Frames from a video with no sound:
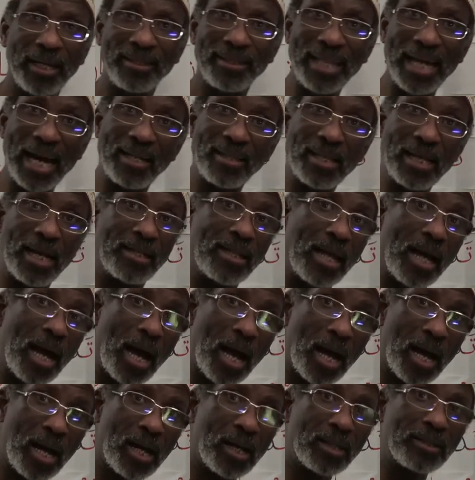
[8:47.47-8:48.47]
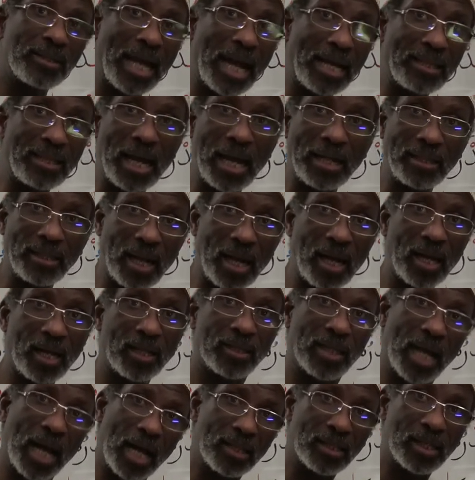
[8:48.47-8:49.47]
Ta, ta, ta, ta, ta, ta,
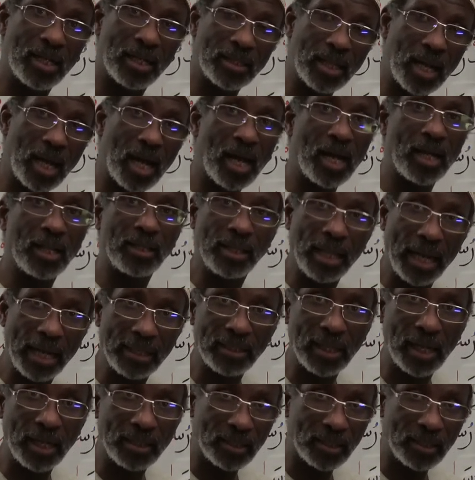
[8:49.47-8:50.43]
ta, ta, ta, ta, ta,